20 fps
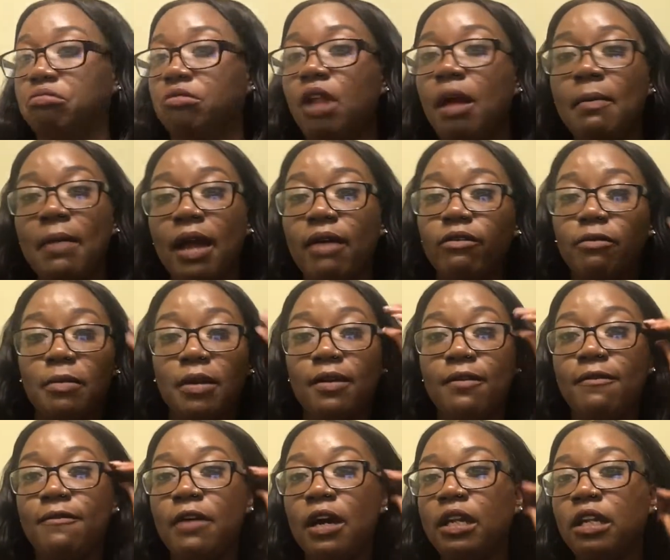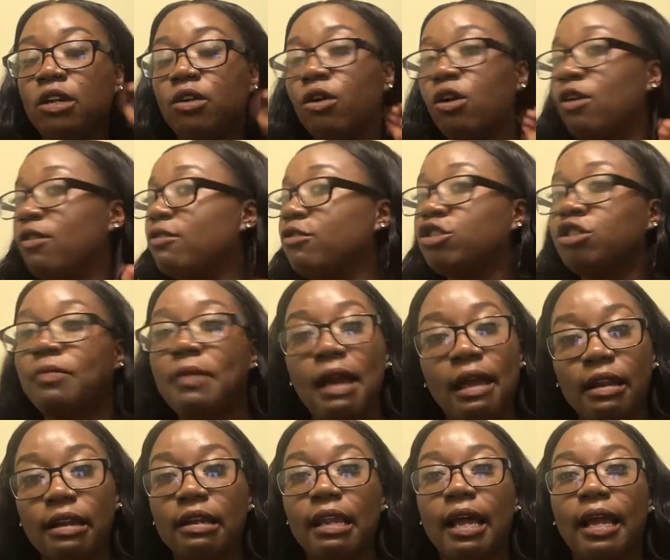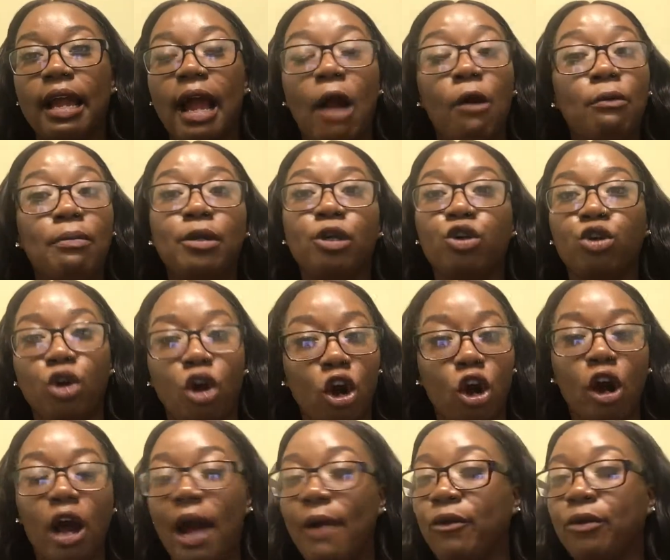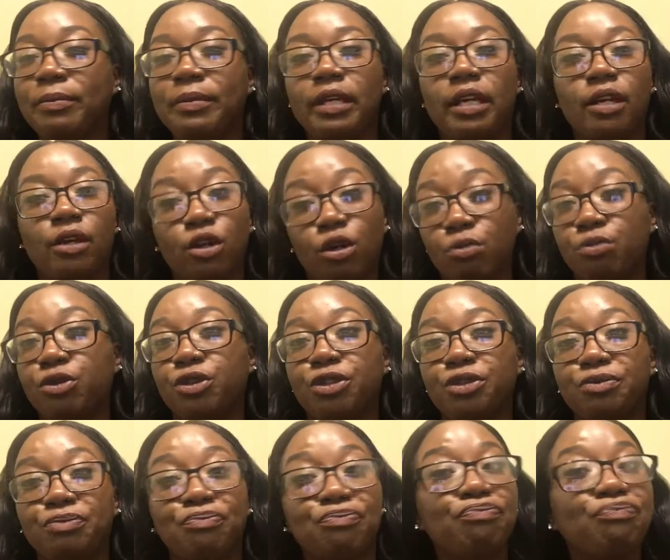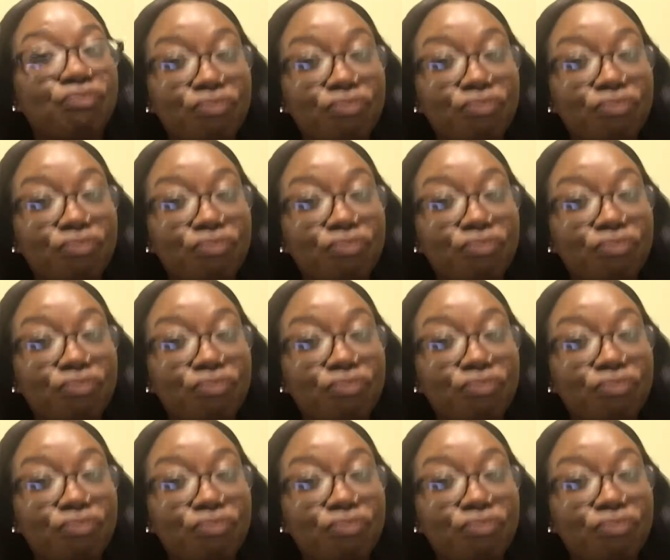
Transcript: I'm not even being funny or over dramatic. Like, I'll be gone. I won't be here no more.